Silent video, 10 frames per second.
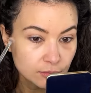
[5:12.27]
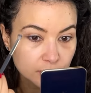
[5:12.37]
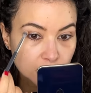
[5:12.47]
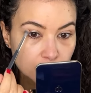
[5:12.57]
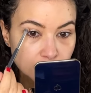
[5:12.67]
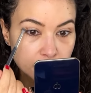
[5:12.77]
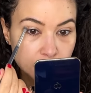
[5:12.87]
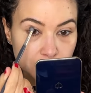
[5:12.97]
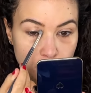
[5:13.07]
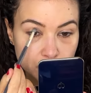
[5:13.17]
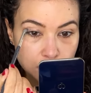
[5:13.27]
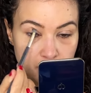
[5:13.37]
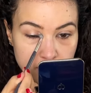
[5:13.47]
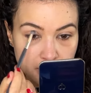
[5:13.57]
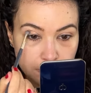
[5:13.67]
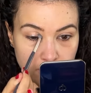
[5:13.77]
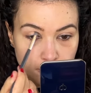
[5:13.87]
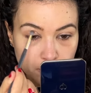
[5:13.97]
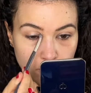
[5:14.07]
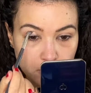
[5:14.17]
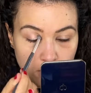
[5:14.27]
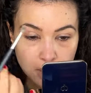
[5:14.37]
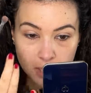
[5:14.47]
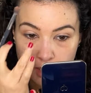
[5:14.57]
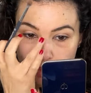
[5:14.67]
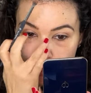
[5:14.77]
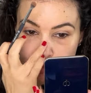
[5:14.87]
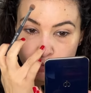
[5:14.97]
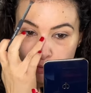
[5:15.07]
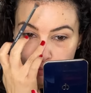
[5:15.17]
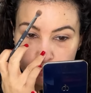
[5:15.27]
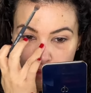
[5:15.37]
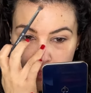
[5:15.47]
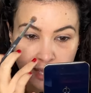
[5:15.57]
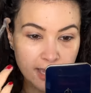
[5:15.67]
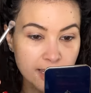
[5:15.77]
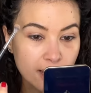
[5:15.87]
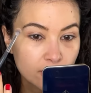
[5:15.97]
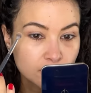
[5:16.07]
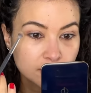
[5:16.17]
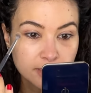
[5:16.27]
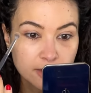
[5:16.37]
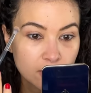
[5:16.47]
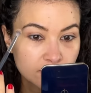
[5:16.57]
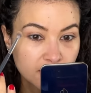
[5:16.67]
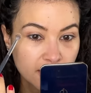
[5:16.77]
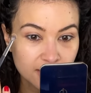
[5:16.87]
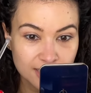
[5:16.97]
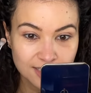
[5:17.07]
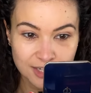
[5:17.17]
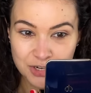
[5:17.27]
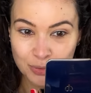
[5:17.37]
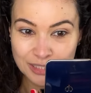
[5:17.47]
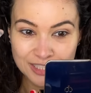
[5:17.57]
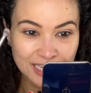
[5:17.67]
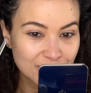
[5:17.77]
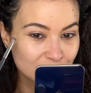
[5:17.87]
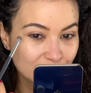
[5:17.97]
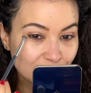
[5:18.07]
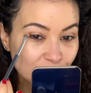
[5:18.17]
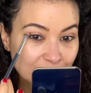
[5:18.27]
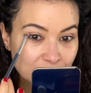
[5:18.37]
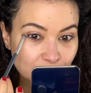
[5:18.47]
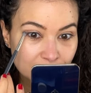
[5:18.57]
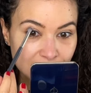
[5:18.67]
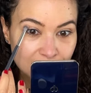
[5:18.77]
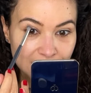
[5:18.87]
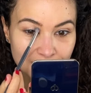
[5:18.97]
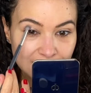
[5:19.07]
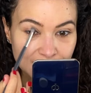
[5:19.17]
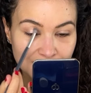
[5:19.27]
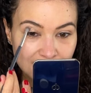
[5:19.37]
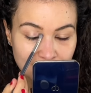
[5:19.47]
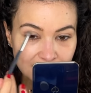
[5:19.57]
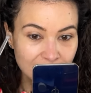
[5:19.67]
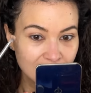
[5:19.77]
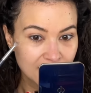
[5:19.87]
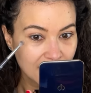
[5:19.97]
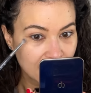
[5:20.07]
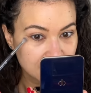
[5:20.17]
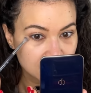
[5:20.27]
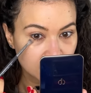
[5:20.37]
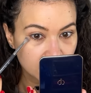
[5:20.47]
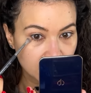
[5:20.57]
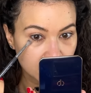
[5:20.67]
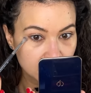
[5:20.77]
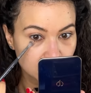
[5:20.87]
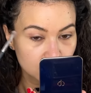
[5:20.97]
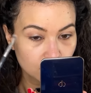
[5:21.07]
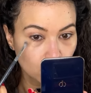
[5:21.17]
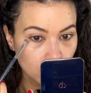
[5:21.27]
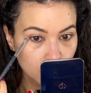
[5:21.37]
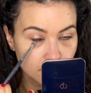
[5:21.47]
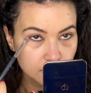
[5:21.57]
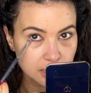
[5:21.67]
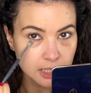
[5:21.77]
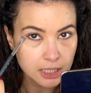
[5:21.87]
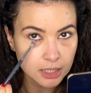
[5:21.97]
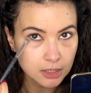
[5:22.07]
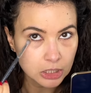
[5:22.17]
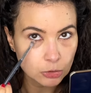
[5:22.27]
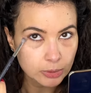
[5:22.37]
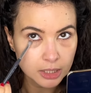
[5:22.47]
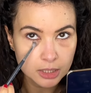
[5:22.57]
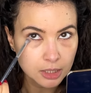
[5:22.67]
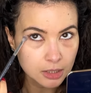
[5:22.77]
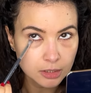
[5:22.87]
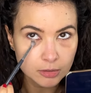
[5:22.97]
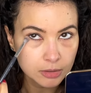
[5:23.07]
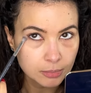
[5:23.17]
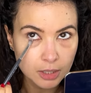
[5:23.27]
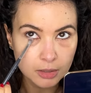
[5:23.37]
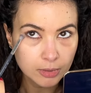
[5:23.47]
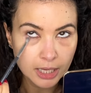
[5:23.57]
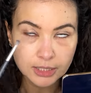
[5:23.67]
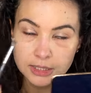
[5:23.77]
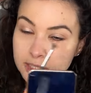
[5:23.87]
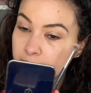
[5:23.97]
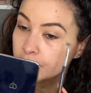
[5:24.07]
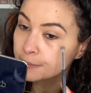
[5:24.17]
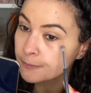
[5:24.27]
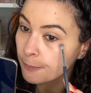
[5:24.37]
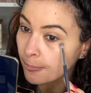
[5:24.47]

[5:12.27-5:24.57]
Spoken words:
You know, it's an excuse to see people, to hang out, get off the island and go into nature. For me, that's what the activity is for. I'm just taking a little bit on the bottom lashes here.